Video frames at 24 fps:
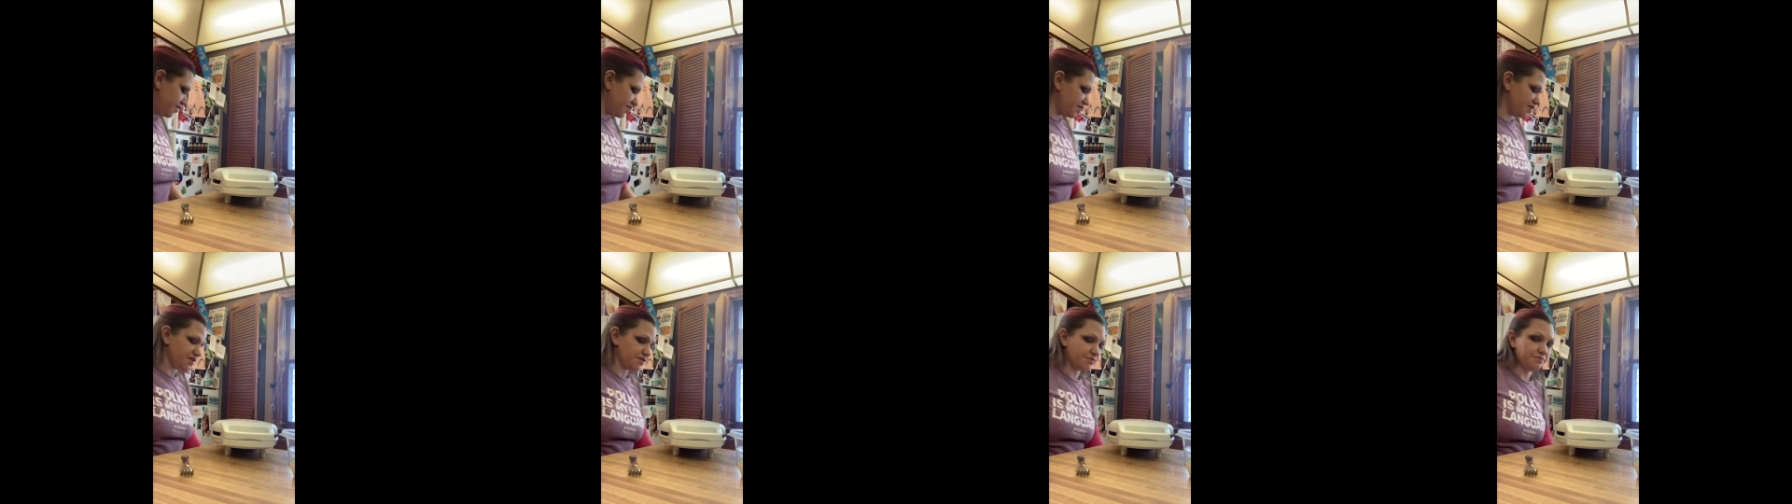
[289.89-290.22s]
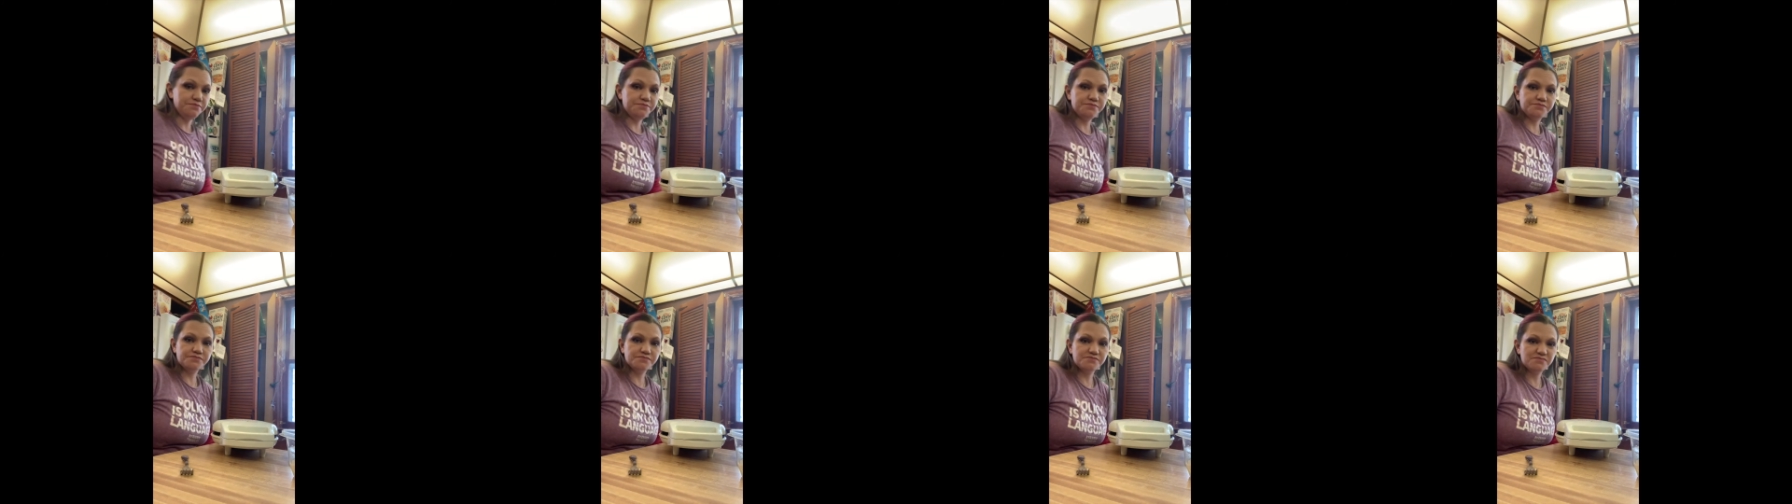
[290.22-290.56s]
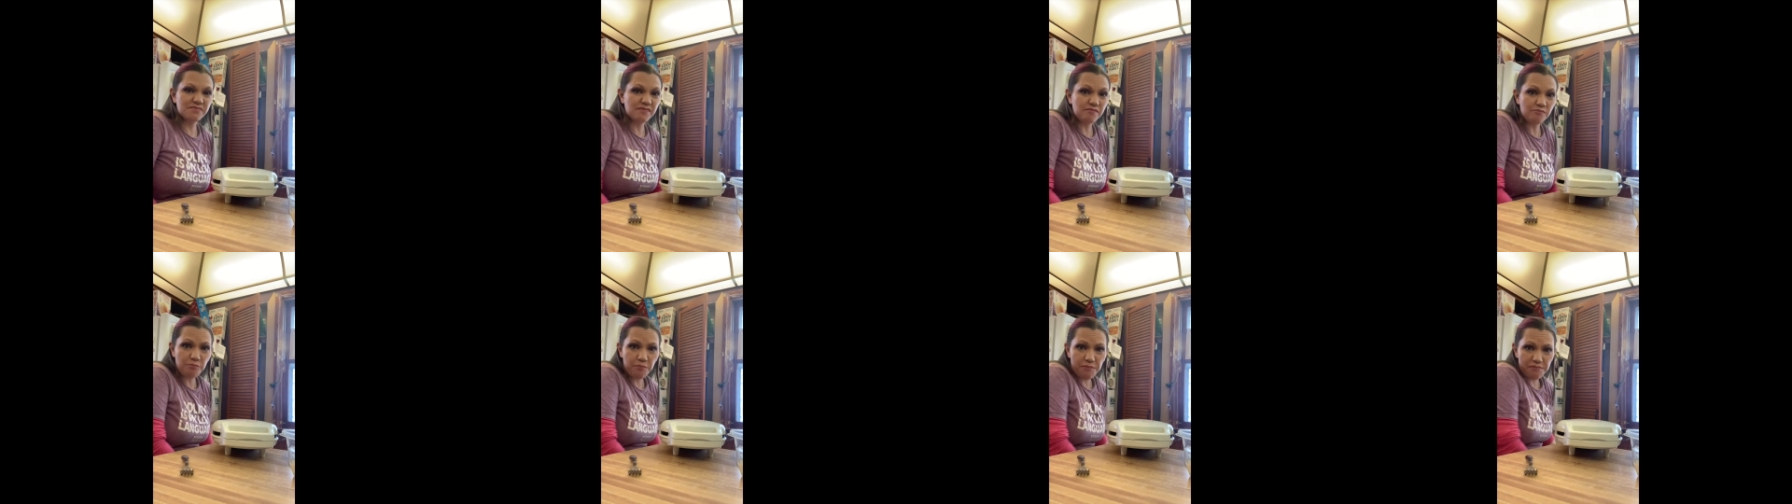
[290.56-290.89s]
um,
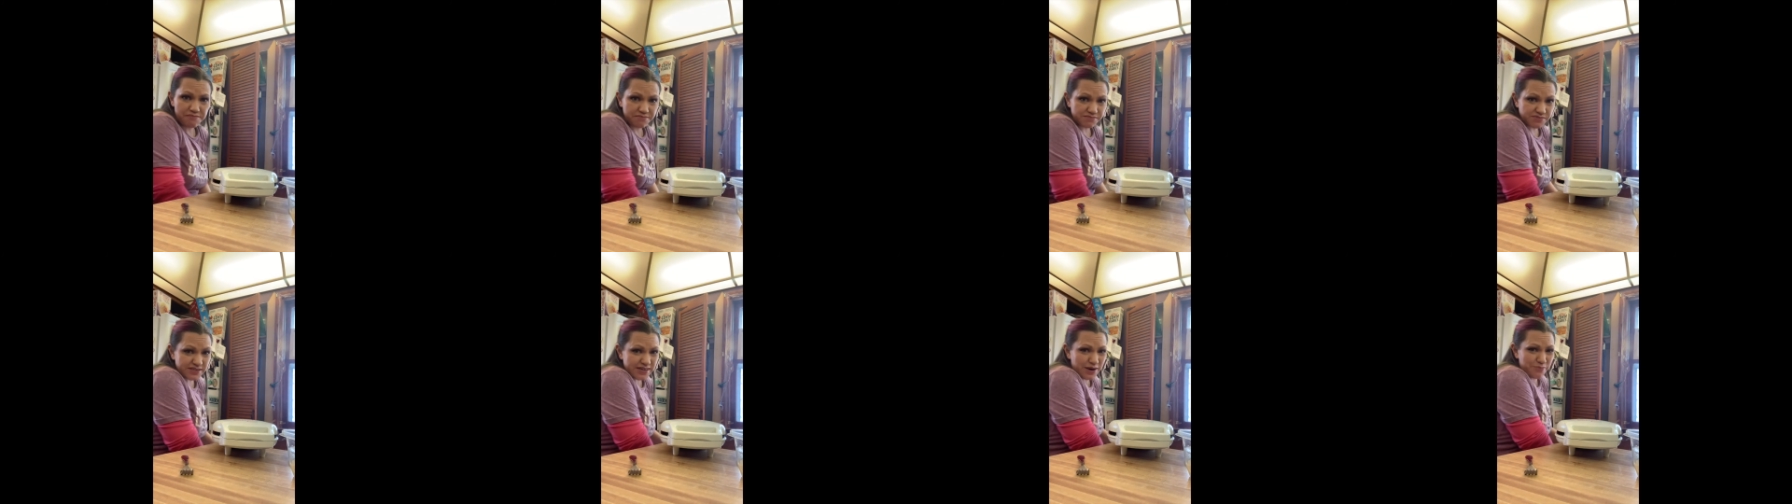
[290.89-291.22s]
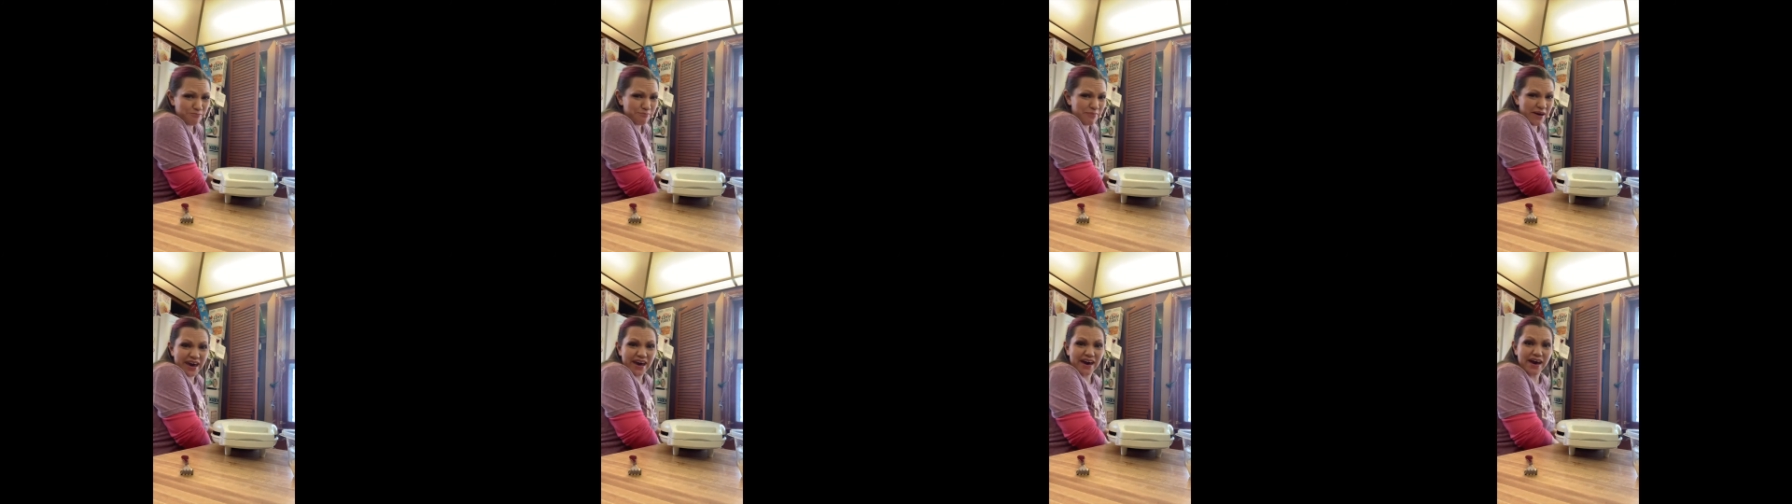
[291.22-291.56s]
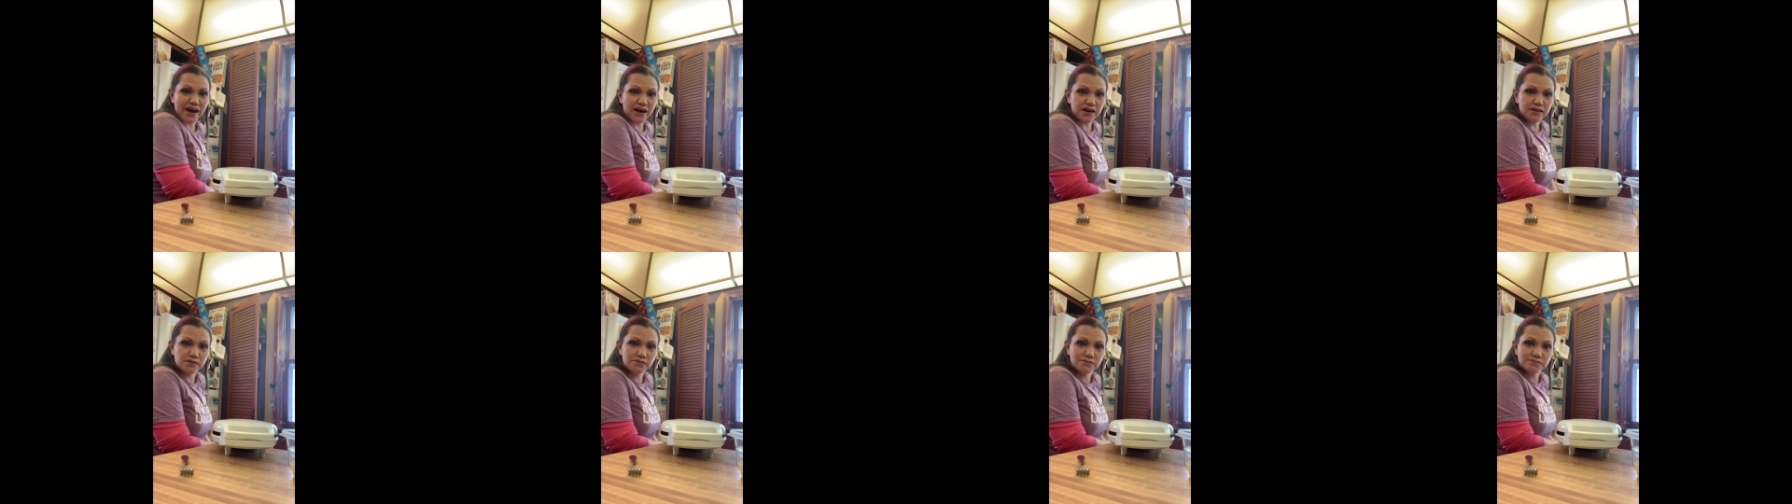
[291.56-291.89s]
oh. it's not
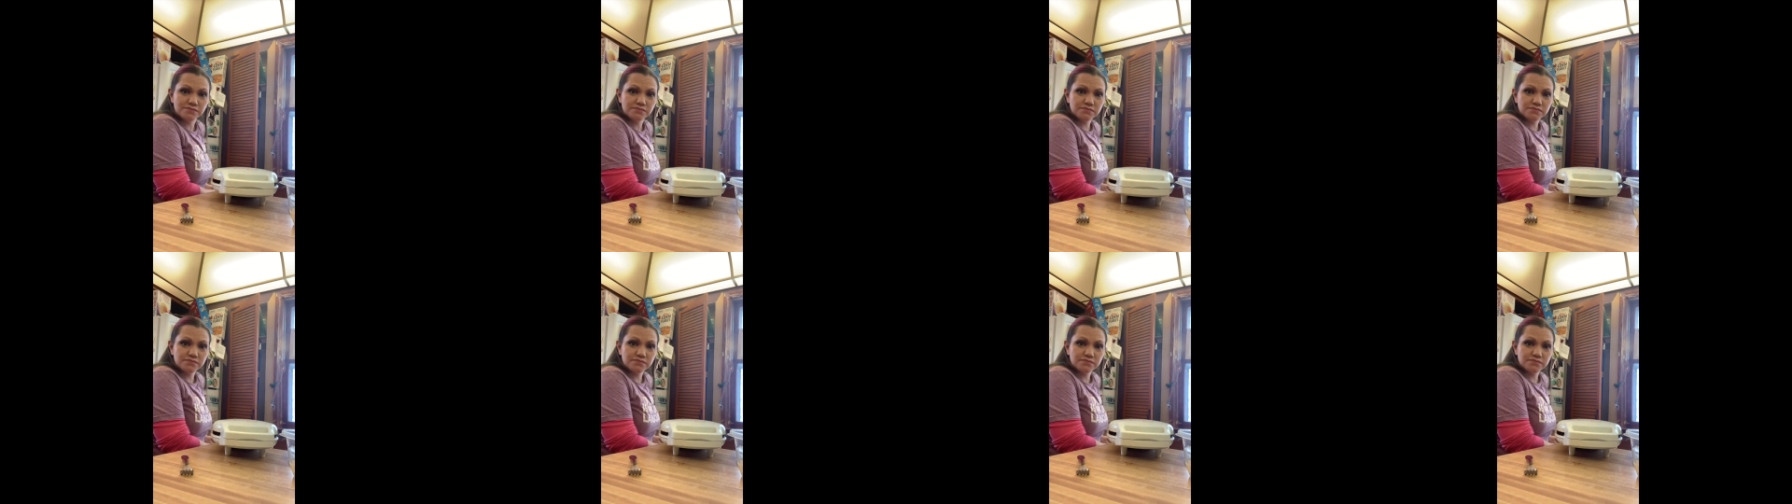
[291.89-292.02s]
bad.